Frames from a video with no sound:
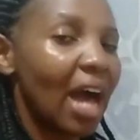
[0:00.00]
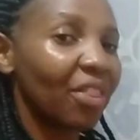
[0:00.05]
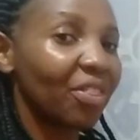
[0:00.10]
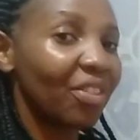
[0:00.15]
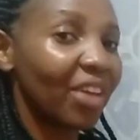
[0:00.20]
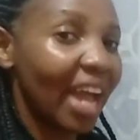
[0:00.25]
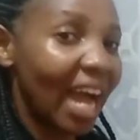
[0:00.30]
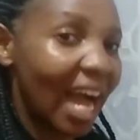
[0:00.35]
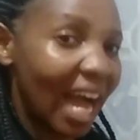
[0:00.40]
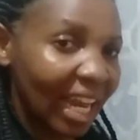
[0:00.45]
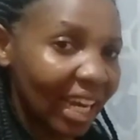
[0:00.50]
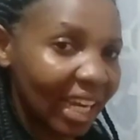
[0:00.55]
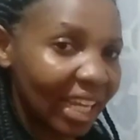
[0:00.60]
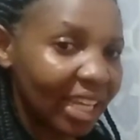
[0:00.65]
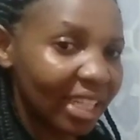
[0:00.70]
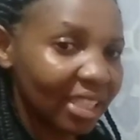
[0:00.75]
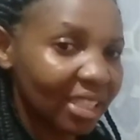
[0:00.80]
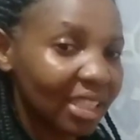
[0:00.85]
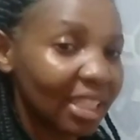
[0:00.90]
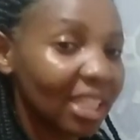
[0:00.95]
the
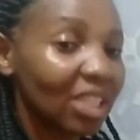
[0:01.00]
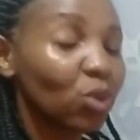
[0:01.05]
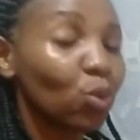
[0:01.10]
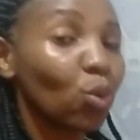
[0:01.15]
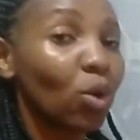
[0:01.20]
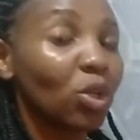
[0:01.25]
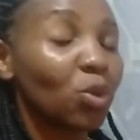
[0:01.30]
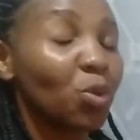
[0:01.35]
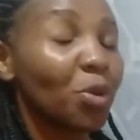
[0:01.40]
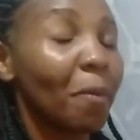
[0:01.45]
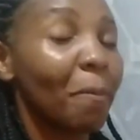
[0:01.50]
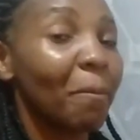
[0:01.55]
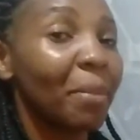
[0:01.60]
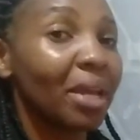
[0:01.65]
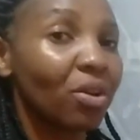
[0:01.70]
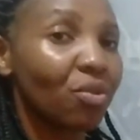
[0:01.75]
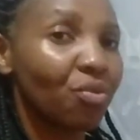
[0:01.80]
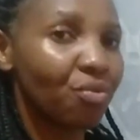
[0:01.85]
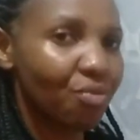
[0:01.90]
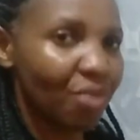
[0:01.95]
earliest is what we
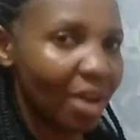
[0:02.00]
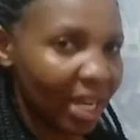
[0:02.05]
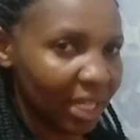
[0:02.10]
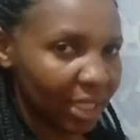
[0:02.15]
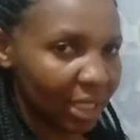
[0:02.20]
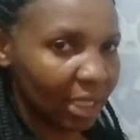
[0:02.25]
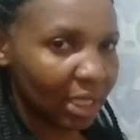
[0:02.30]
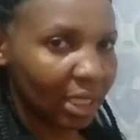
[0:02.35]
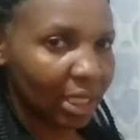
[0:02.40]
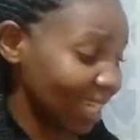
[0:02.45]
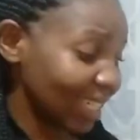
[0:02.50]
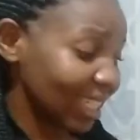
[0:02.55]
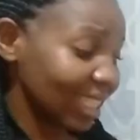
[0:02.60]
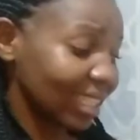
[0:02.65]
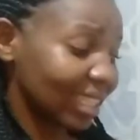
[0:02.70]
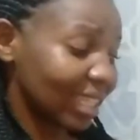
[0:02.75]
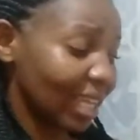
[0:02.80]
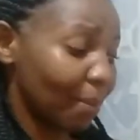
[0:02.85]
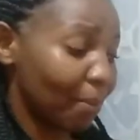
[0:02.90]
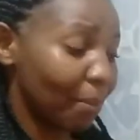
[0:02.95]
pick first. That is
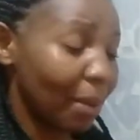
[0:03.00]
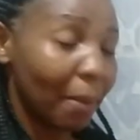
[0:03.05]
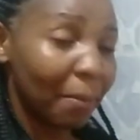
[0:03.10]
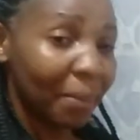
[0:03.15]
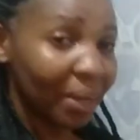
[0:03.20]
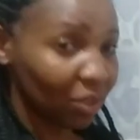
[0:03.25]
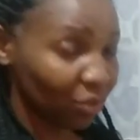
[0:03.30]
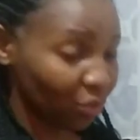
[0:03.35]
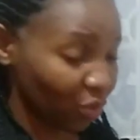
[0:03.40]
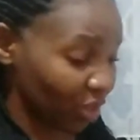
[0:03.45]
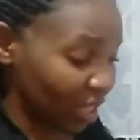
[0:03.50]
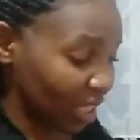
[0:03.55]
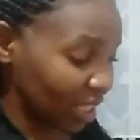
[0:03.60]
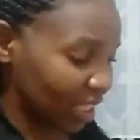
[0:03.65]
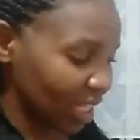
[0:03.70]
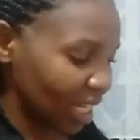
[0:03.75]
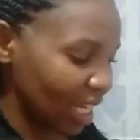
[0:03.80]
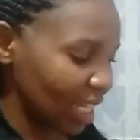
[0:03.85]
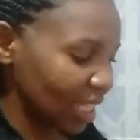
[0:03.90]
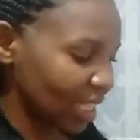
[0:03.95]
the purpose for the
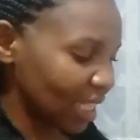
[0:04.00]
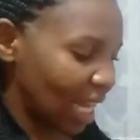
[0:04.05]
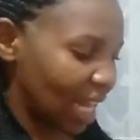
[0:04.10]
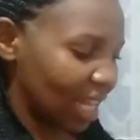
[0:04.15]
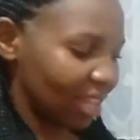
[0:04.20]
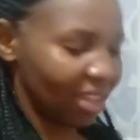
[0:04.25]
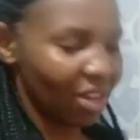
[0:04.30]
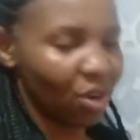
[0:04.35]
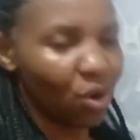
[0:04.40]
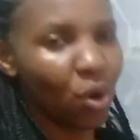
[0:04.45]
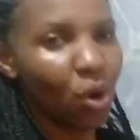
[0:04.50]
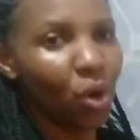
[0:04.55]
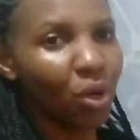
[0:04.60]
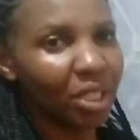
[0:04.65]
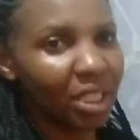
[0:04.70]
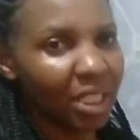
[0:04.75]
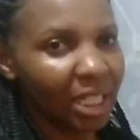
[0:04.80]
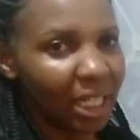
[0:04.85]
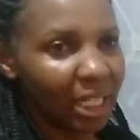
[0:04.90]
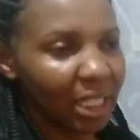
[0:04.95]
dates and the
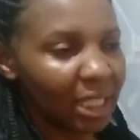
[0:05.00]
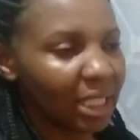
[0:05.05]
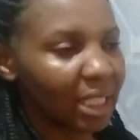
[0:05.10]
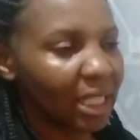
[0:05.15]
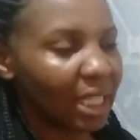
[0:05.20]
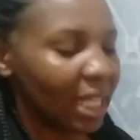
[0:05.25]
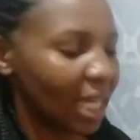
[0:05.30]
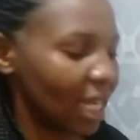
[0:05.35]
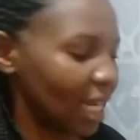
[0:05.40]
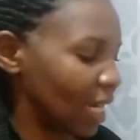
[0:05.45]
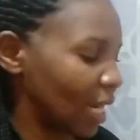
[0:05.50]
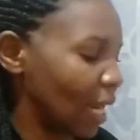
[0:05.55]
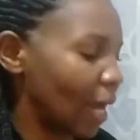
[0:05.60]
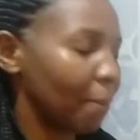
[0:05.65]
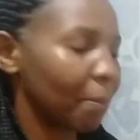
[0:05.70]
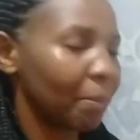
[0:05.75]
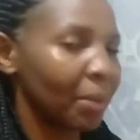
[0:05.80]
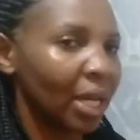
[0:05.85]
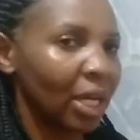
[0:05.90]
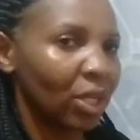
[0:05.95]
contents,
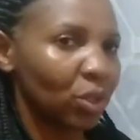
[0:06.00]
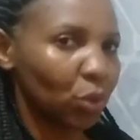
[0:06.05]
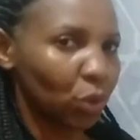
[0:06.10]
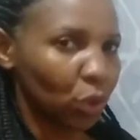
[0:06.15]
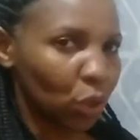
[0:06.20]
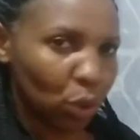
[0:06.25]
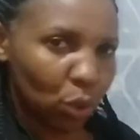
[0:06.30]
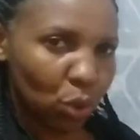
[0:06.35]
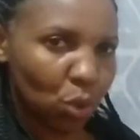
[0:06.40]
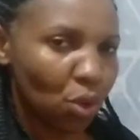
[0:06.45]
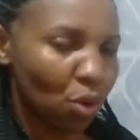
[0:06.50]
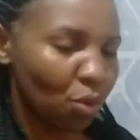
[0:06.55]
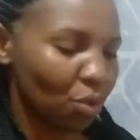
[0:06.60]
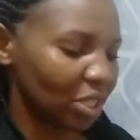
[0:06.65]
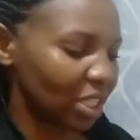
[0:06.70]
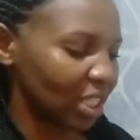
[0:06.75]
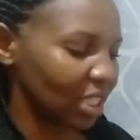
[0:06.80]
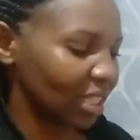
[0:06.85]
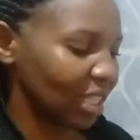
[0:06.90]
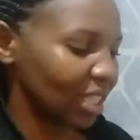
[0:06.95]
then to know
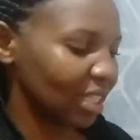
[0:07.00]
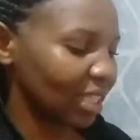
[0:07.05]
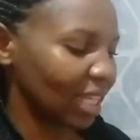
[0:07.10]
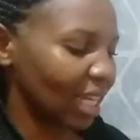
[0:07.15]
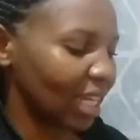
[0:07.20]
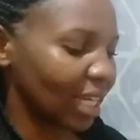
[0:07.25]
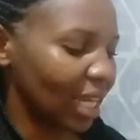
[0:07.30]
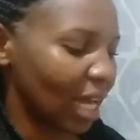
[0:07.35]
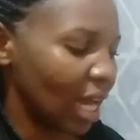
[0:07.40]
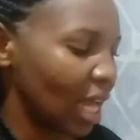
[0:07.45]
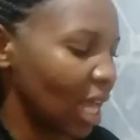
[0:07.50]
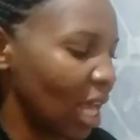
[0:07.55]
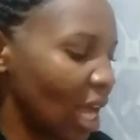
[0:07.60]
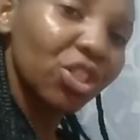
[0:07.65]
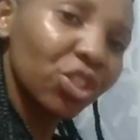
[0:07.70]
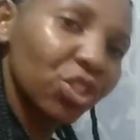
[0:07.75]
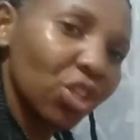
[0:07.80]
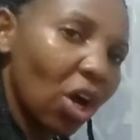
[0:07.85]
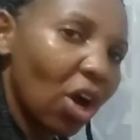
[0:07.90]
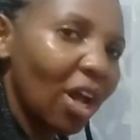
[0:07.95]
what is inside that.
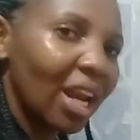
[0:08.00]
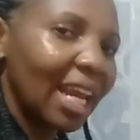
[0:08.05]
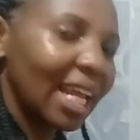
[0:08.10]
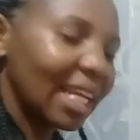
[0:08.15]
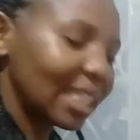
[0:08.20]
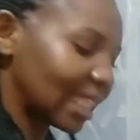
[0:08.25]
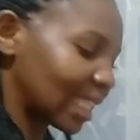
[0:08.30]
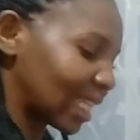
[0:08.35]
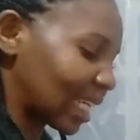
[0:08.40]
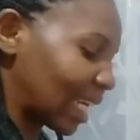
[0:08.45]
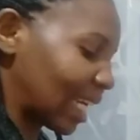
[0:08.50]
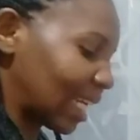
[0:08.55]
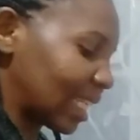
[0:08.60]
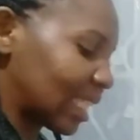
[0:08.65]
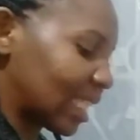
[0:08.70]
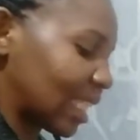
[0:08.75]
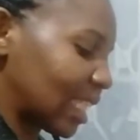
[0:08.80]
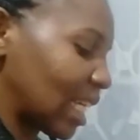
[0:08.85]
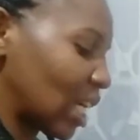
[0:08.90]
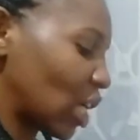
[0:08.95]
So let's
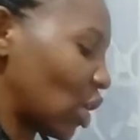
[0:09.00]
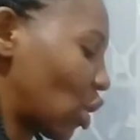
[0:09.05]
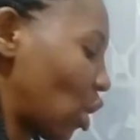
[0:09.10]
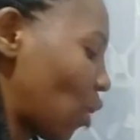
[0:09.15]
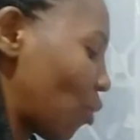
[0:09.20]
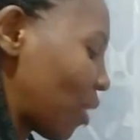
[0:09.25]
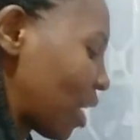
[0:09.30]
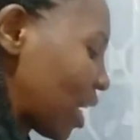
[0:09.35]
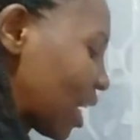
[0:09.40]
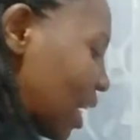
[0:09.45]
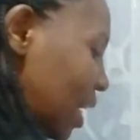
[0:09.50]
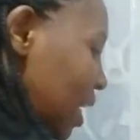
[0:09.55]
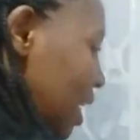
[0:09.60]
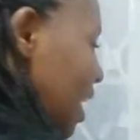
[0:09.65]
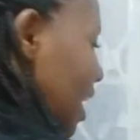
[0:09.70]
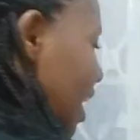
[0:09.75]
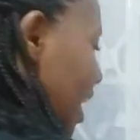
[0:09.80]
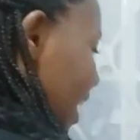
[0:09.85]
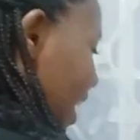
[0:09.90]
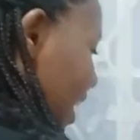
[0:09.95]
get going.
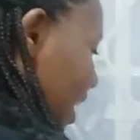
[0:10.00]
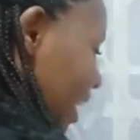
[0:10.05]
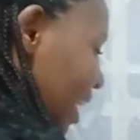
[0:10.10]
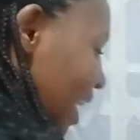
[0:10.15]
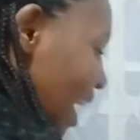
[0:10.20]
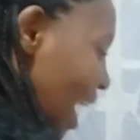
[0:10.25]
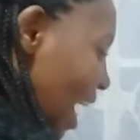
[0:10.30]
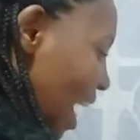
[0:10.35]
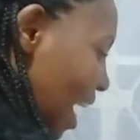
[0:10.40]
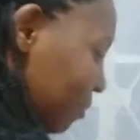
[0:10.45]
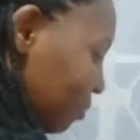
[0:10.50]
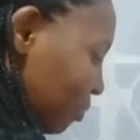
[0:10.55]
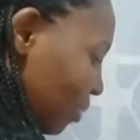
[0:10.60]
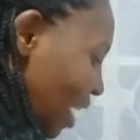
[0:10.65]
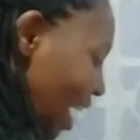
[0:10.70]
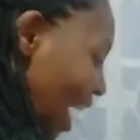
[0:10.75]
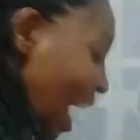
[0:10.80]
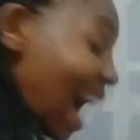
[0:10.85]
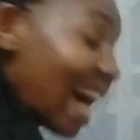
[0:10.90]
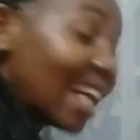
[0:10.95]
And
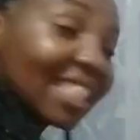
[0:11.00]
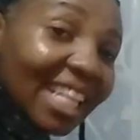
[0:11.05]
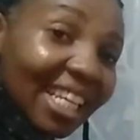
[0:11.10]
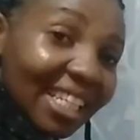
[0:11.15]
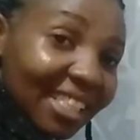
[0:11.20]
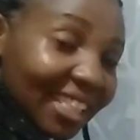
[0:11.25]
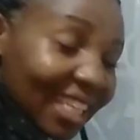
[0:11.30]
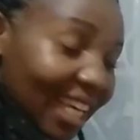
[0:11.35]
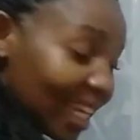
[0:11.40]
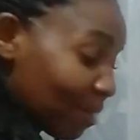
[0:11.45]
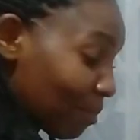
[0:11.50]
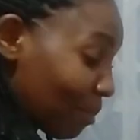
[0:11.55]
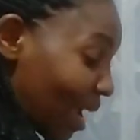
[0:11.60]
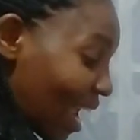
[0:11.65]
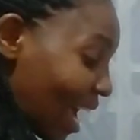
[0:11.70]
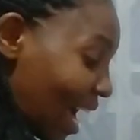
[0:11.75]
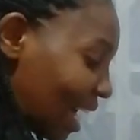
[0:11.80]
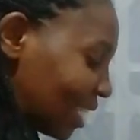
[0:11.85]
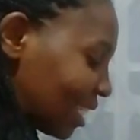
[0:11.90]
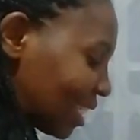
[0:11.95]
As I said, my
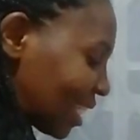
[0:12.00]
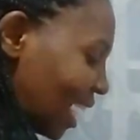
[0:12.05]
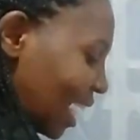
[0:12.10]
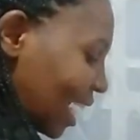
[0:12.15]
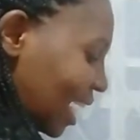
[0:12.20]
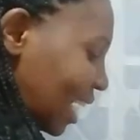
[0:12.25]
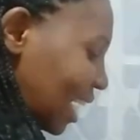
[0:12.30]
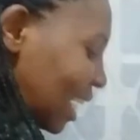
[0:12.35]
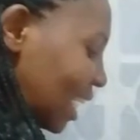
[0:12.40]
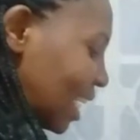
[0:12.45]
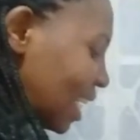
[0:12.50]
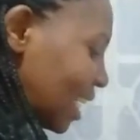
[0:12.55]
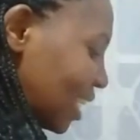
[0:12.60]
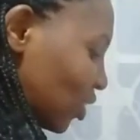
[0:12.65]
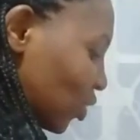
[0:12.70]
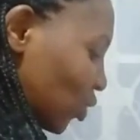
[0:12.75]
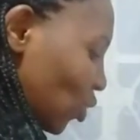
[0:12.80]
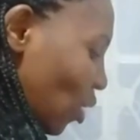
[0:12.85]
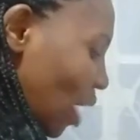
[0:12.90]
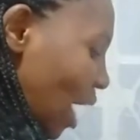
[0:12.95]
hands are clean,
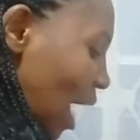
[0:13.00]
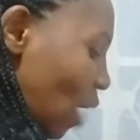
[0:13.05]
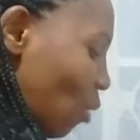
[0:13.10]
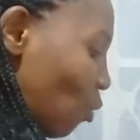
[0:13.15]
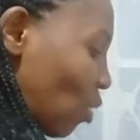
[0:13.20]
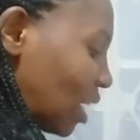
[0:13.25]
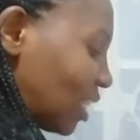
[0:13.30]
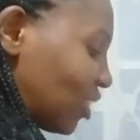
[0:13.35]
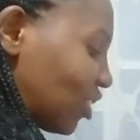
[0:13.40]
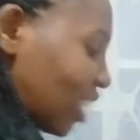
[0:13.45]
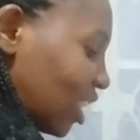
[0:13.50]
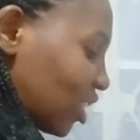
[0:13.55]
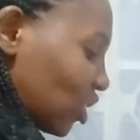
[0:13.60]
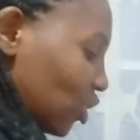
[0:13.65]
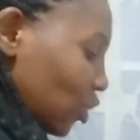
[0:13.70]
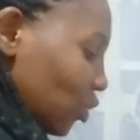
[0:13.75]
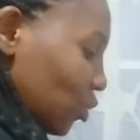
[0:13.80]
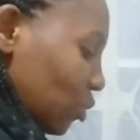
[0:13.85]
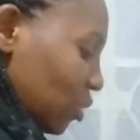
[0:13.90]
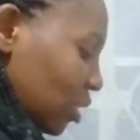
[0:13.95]
so I will just
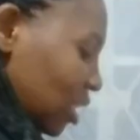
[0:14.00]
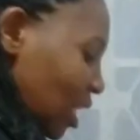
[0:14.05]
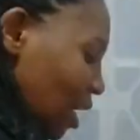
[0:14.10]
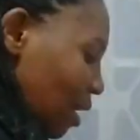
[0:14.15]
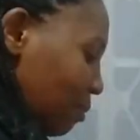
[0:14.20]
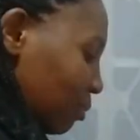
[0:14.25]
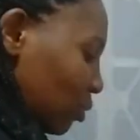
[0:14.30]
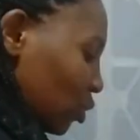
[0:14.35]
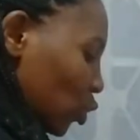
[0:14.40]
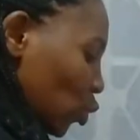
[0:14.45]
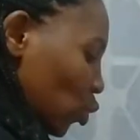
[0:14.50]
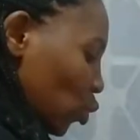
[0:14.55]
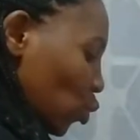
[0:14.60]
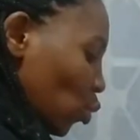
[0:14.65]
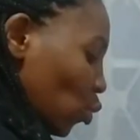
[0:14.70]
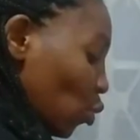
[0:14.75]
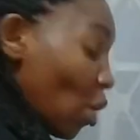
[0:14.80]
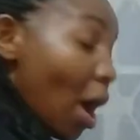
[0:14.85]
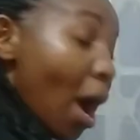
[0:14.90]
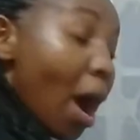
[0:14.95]
use them
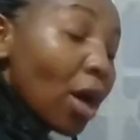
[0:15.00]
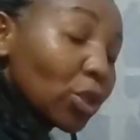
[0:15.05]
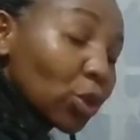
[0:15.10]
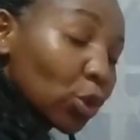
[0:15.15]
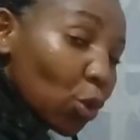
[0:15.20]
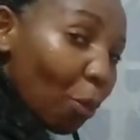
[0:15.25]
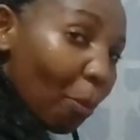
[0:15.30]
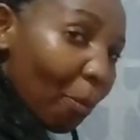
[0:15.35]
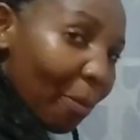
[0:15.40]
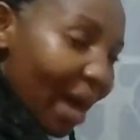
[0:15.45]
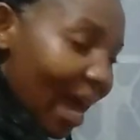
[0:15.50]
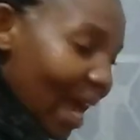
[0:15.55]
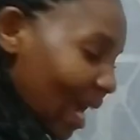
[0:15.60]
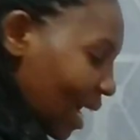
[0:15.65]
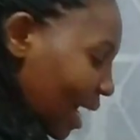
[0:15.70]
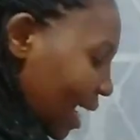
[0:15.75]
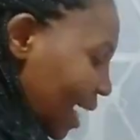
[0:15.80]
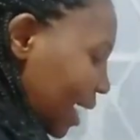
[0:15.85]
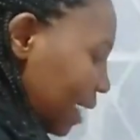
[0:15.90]
to pack